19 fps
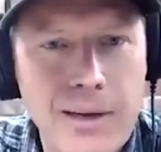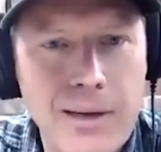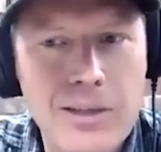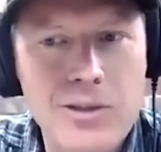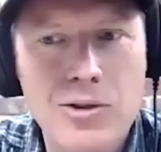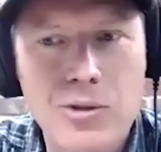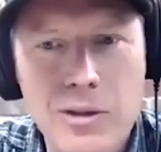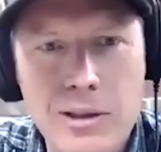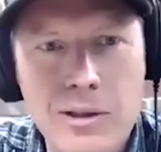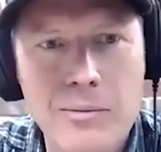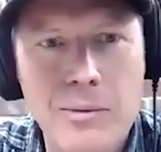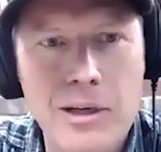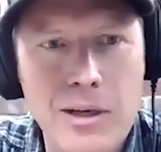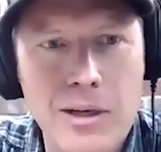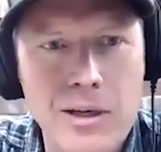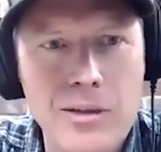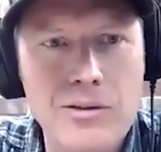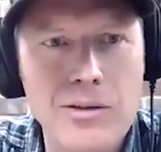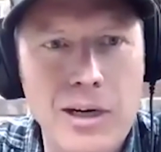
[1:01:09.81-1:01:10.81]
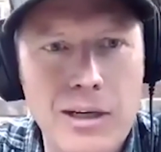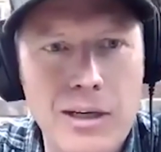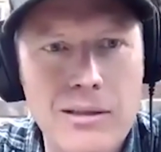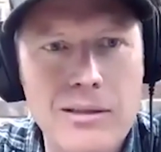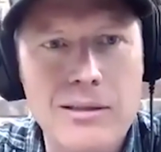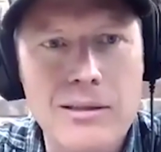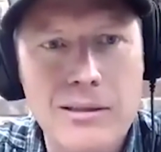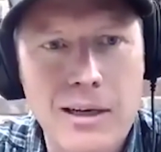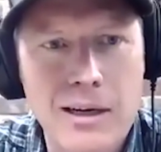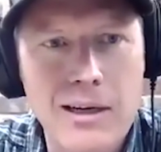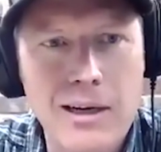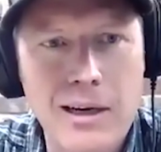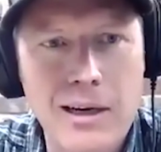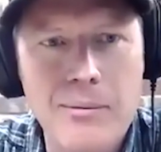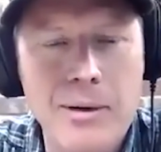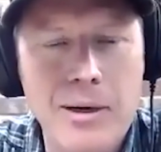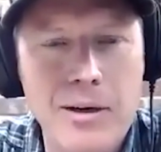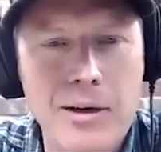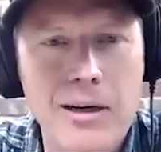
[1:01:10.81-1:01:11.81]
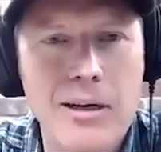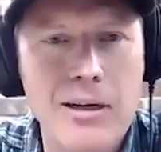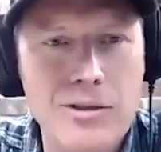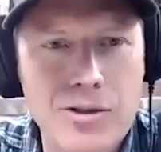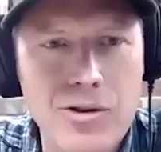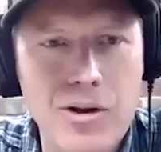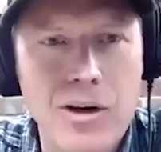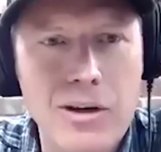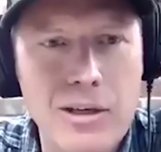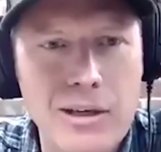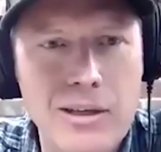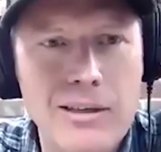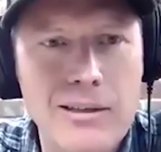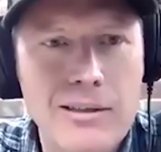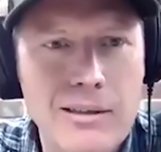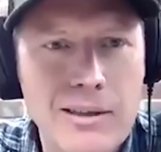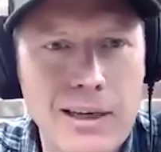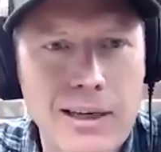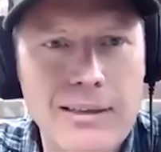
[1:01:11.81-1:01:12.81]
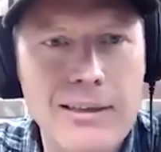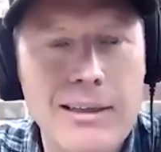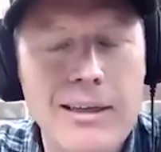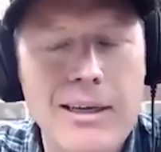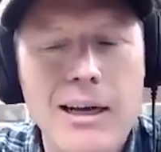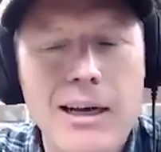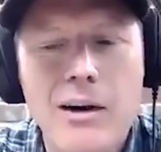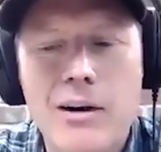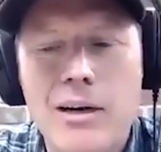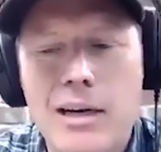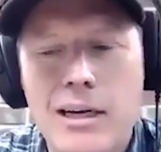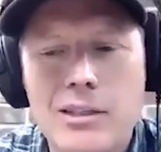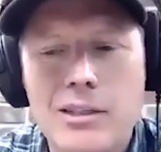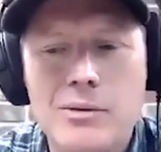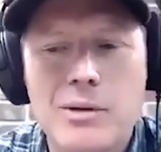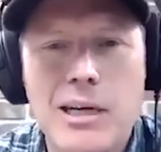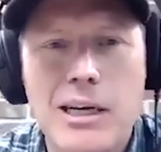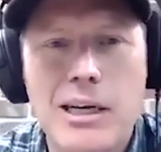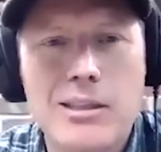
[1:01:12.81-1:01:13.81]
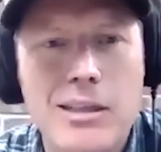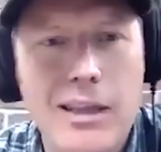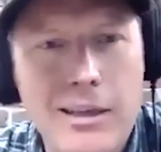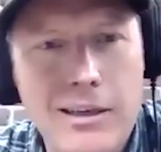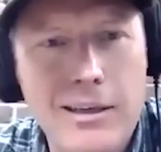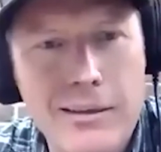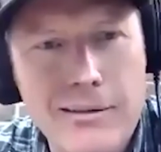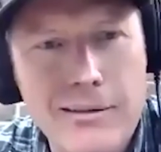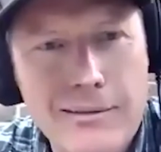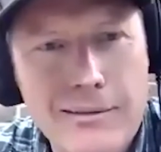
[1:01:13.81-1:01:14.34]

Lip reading: I strengthened my contracts. I got better. I got stronger. Okay. All right, guys. Catch you later.